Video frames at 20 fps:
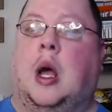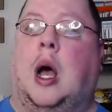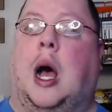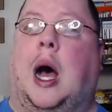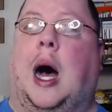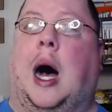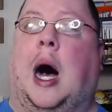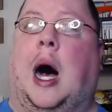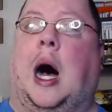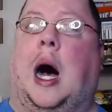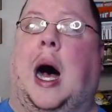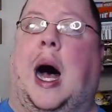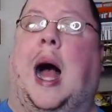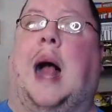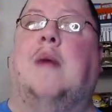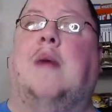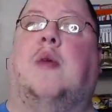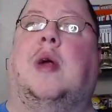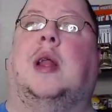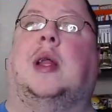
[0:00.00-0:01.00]
I
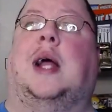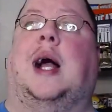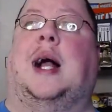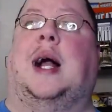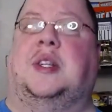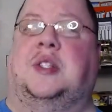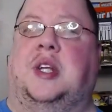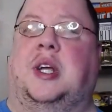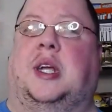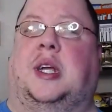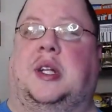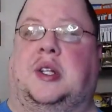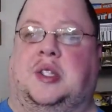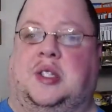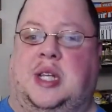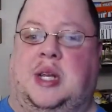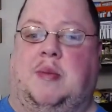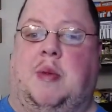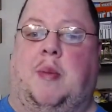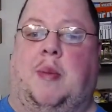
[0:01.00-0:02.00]
realize it can
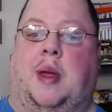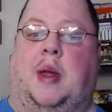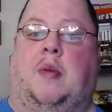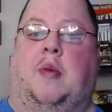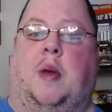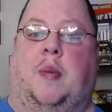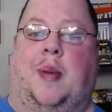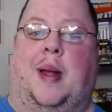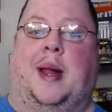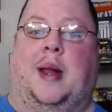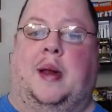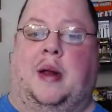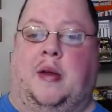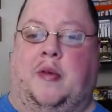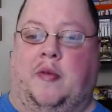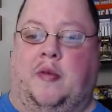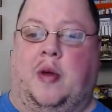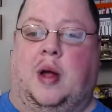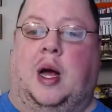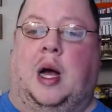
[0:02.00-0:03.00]
seem a bit repetitive,
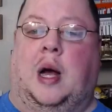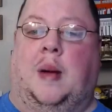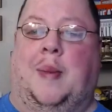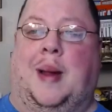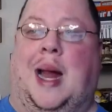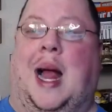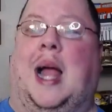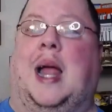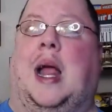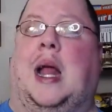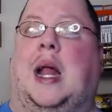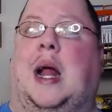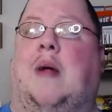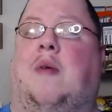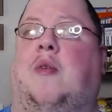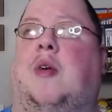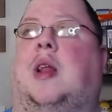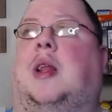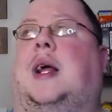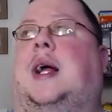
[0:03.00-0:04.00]
and I
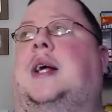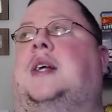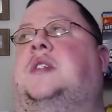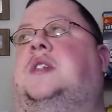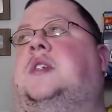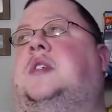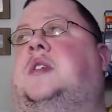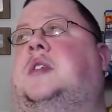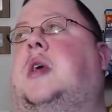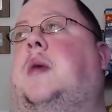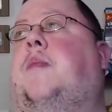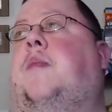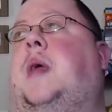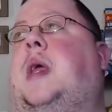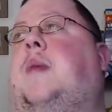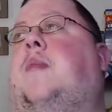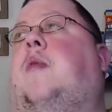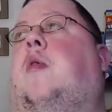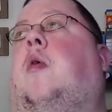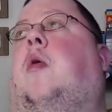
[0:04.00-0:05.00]
realize that some
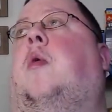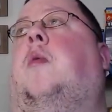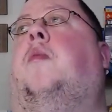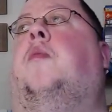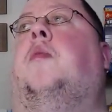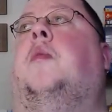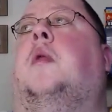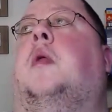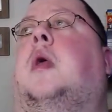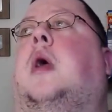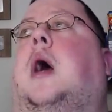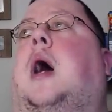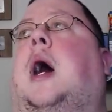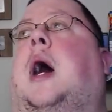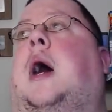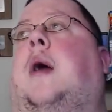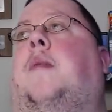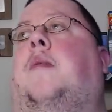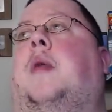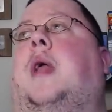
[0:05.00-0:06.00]
people
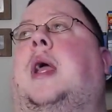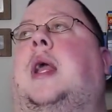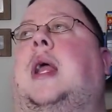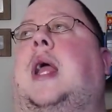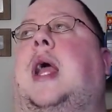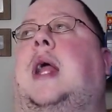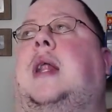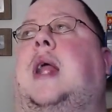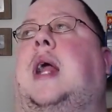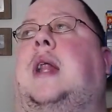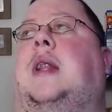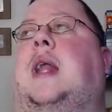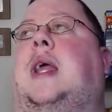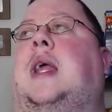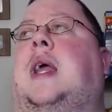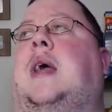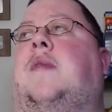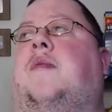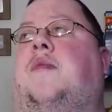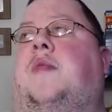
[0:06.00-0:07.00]
and they
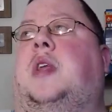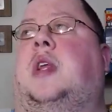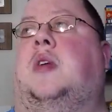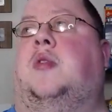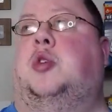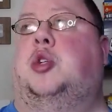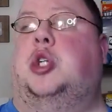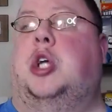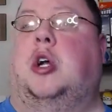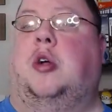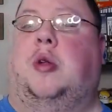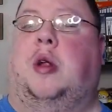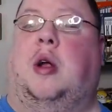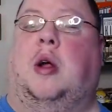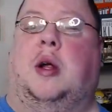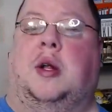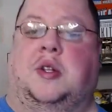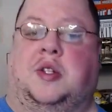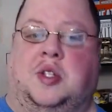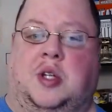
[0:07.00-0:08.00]
have shared their
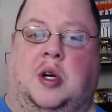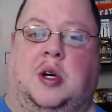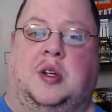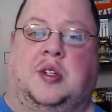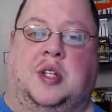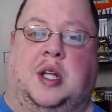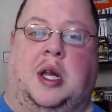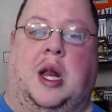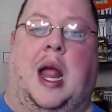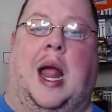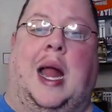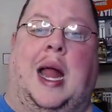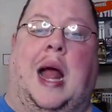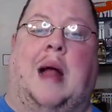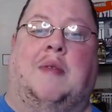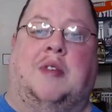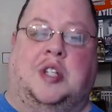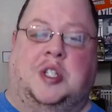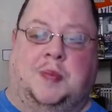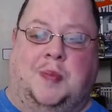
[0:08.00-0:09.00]
concerns, and I
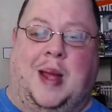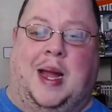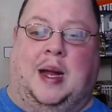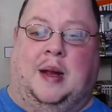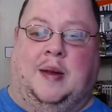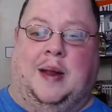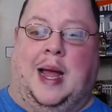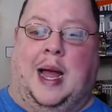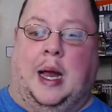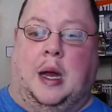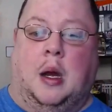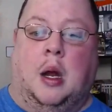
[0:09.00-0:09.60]
respect that